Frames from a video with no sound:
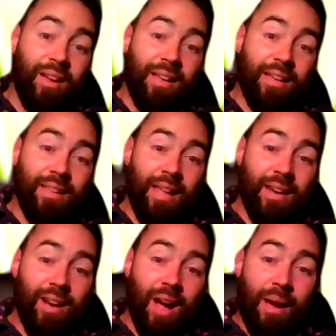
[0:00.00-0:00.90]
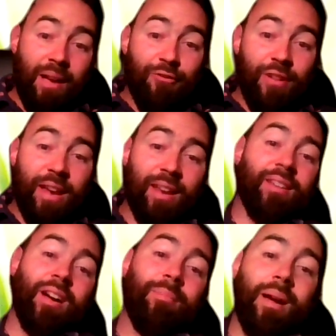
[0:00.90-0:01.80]
He landed on my feet,
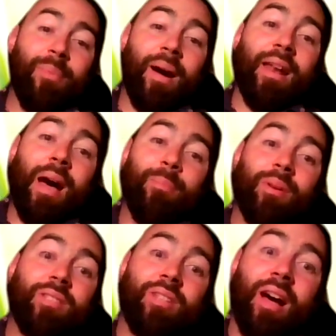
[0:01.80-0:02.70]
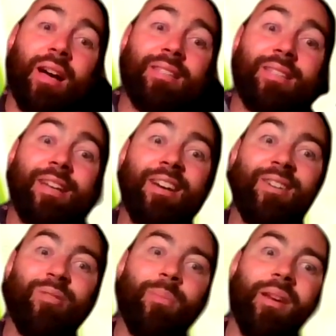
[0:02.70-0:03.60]
on my pineapple socks.
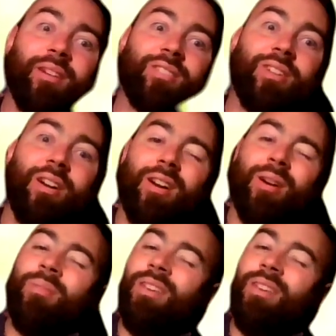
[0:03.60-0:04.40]
We better stir him.